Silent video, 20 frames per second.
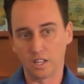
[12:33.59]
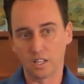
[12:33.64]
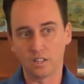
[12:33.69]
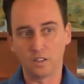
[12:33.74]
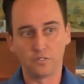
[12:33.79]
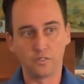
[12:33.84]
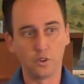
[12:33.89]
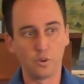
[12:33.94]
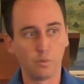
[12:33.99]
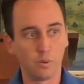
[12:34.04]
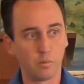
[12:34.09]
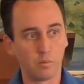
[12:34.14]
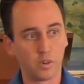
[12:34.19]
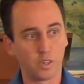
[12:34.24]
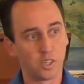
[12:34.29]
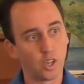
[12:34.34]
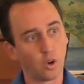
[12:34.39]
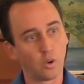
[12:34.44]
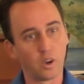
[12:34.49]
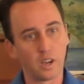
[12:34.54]
And if you remember
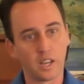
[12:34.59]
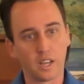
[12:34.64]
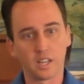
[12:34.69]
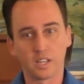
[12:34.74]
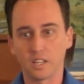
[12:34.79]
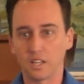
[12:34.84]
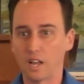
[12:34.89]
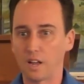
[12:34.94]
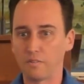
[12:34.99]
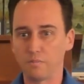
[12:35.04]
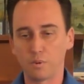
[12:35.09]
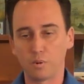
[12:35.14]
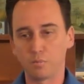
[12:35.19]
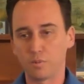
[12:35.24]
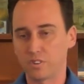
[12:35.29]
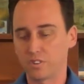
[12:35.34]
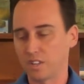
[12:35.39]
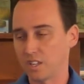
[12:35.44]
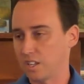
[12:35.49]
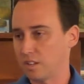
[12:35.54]
Doeg, and I
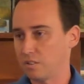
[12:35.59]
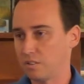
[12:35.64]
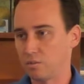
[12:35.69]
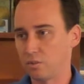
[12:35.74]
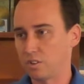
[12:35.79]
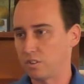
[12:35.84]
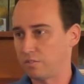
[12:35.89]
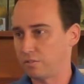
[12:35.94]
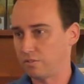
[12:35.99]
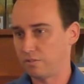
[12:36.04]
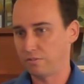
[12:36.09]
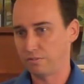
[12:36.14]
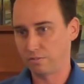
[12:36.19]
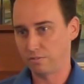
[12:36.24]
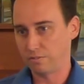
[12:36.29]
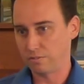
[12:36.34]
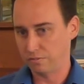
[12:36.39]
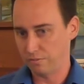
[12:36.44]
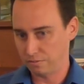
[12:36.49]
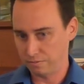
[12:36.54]
remember thinking what
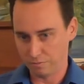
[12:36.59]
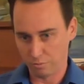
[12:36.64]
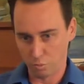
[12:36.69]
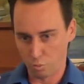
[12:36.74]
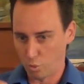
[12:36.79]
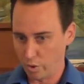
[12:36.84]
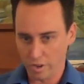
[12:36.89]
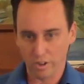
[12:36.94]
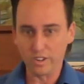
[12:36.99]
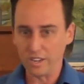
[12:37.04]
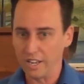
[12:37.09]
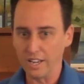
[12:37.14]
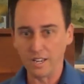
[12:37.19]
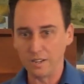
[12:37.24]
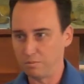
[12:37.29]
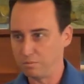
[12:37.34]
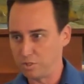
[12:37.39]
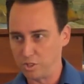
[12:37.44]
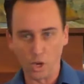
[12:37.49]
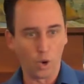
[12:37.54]
a weird
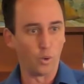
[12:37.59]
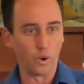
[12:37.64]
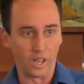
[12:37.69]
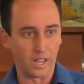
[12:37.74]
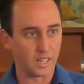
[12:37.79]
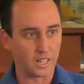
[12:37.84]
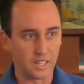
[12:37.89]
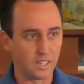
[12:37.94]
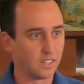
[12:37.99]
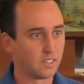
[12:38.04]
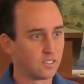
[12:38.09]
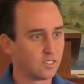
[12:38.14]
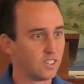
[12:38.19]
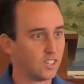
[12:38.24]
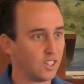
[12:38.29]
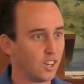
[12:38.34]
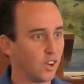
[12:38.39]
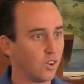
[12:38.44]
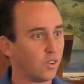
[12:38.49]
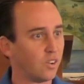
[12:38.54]
name Doeg is,
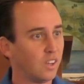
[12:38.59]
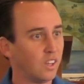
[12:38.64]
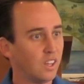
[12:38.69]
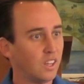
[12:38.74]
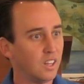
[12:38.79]
you know.